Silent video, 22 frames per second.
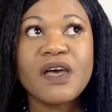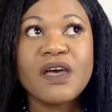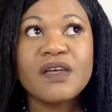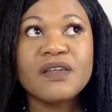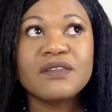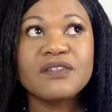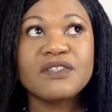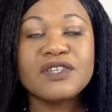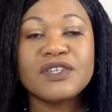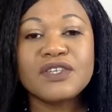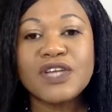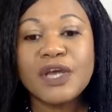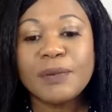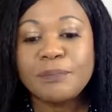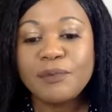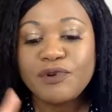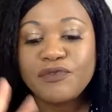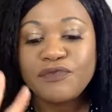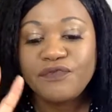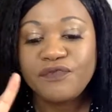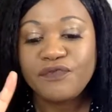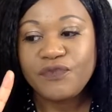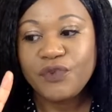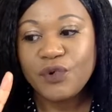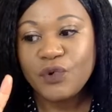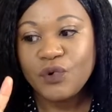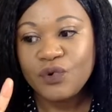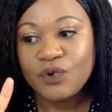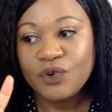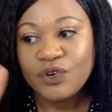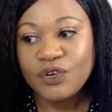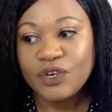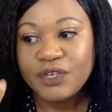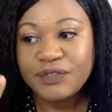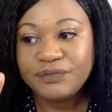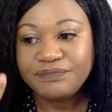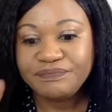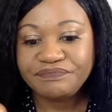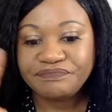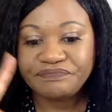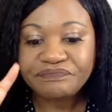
And number four,